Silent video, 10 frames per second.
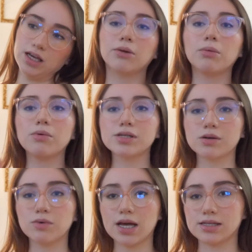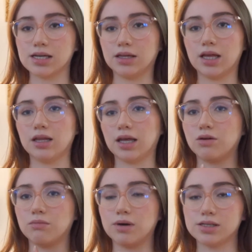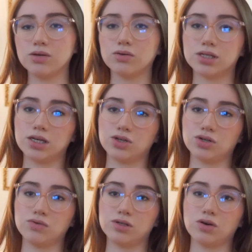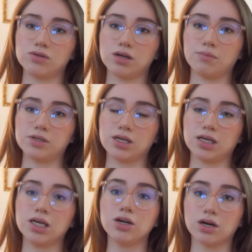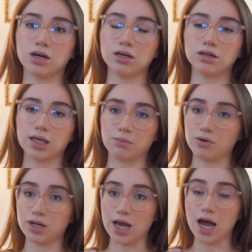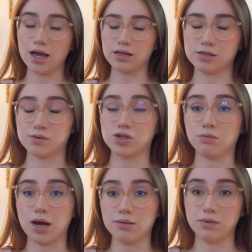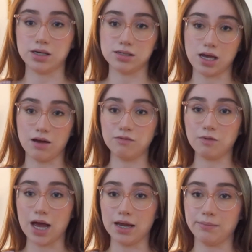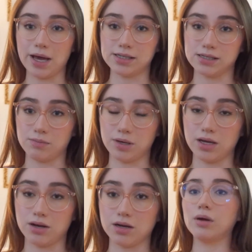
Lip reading: I remember someone had said that, like, your muscle tissues goes up to here, like, pretty high, especially mine because I had masses up here.